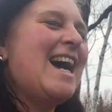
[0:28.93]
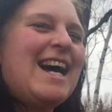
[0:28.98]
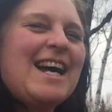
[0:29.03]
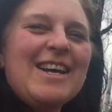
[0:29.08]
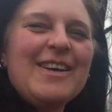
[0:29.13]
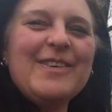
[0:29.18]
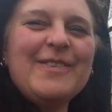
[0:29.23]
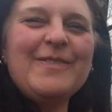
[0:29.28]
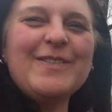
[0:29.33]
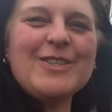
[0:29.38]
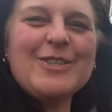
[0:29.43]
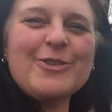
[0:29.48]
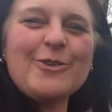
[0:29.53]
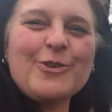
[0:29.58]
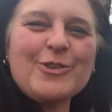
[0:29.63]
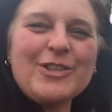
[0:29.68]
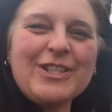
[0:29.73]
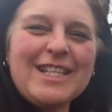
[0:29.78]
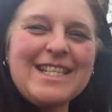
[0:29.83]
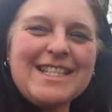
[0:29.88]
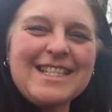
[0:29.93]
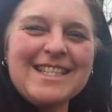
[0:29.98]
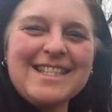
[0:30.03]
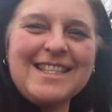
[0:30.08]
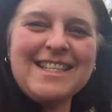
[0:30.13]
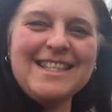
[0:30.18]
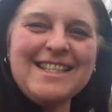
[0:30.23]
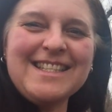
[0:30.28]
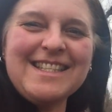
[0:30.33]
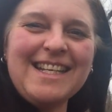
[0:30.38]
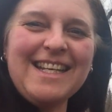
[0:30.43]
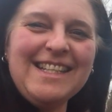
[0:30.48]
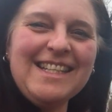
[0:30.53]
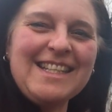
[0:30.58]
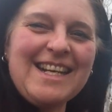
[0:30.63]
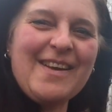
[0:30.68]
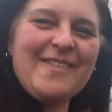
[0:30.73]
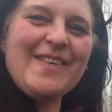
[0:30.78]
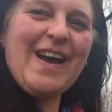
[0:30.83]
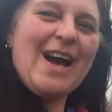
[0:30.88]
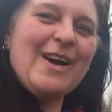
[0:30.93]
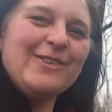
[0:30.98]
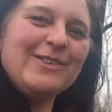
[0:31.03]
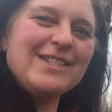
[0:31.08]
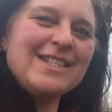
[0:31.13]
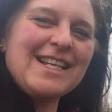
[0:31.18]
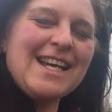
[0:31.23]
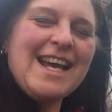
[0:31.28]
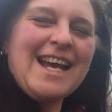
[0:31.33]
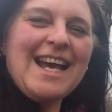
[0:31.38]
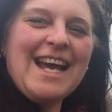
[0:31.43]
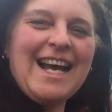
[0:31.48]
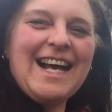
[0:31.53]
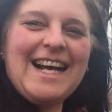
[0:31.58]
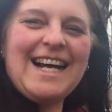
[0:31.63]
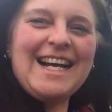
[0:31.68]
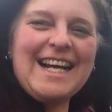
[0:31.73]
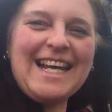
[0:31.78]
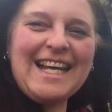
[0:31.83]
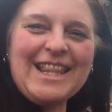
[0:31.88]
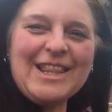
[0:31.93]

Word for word: I am socially distancing and I'm out uh,